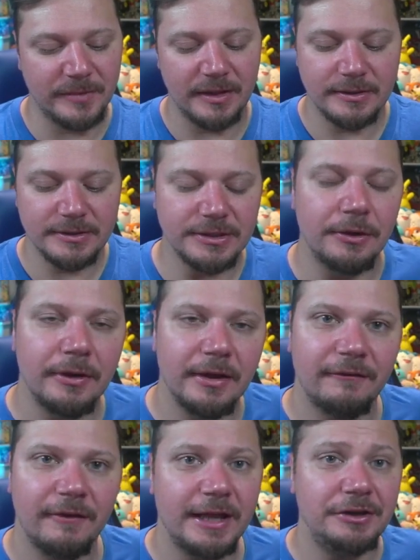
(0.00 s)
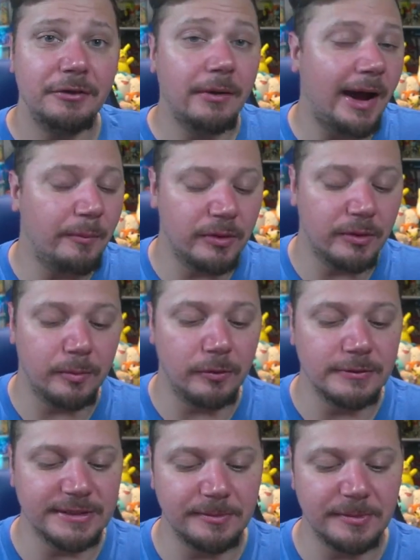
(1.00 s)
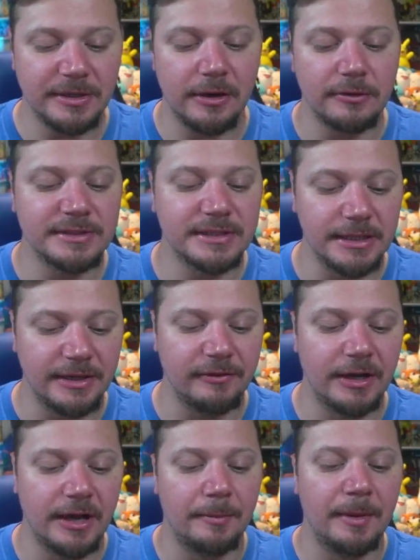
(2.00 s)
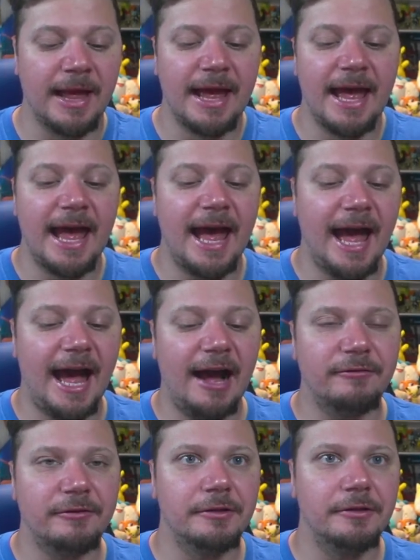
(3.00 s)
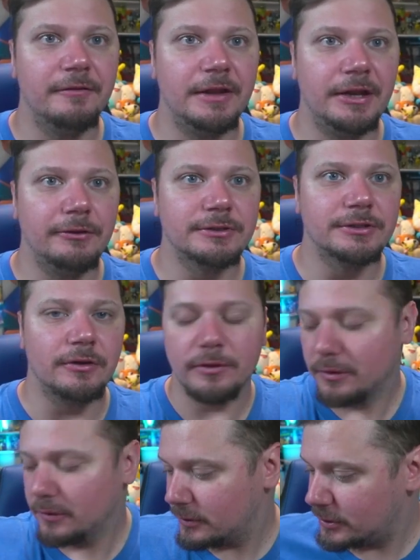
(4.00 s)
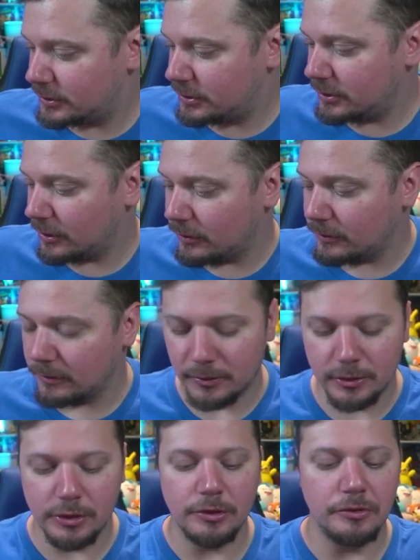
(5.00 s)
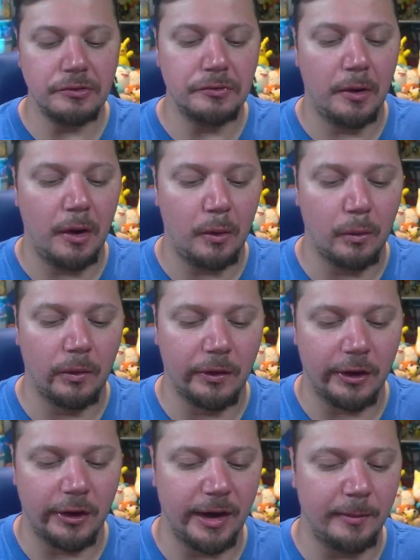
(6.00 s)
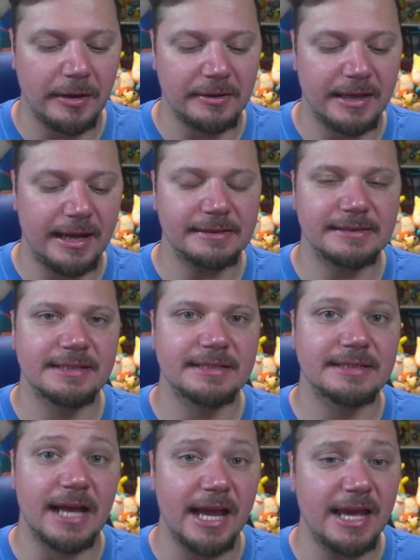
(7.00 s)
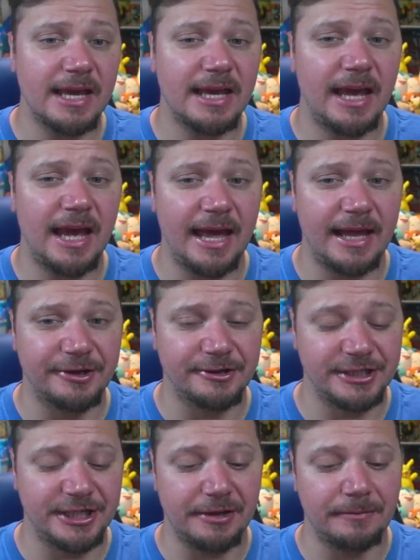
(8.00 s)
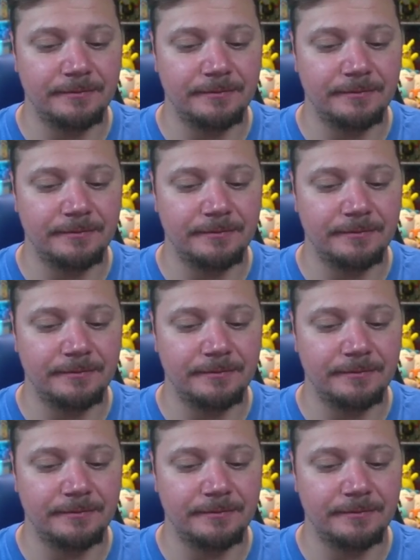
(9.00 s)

So if I do happen to pull something, I'll sleeve it up after the video is over. Don't you worry about that. Psychic energy.